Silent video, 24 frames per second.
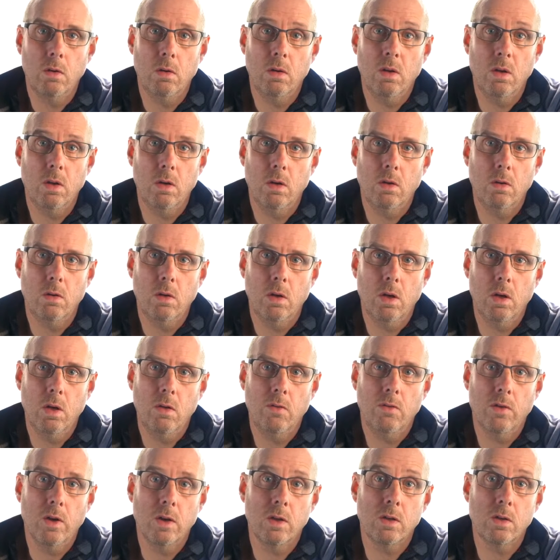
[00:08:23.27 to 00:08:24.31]
you're not any
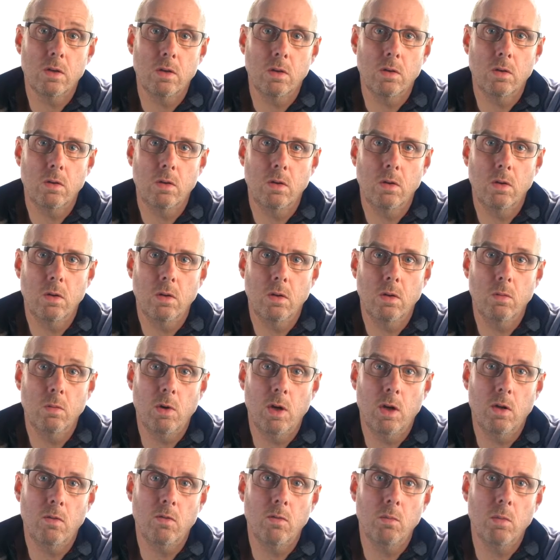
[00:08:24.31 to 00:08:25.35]
faster, or you
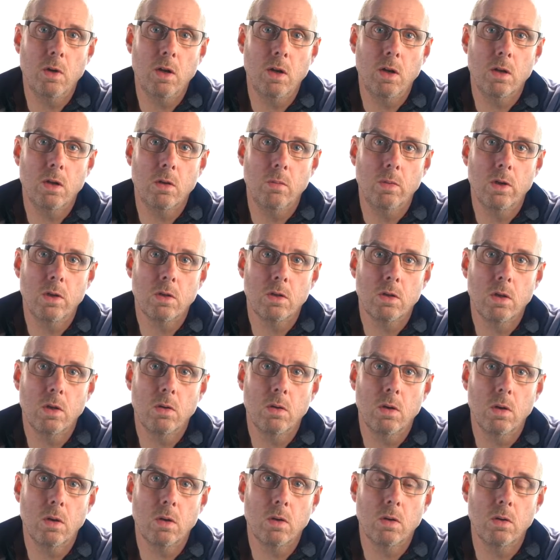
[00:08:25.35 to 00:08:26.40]
might even be a little bit
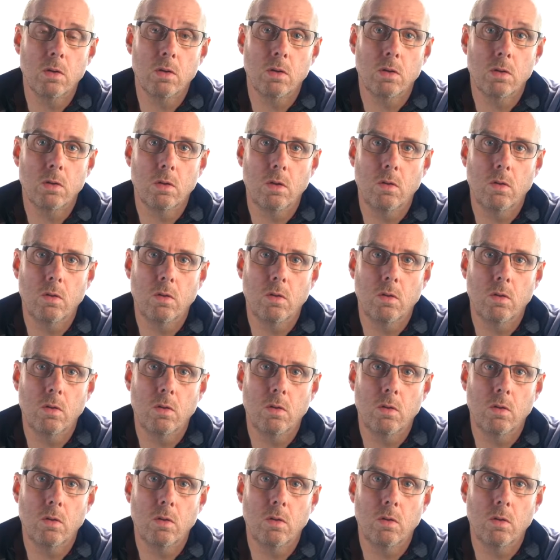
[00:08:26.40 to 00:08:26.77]
slower because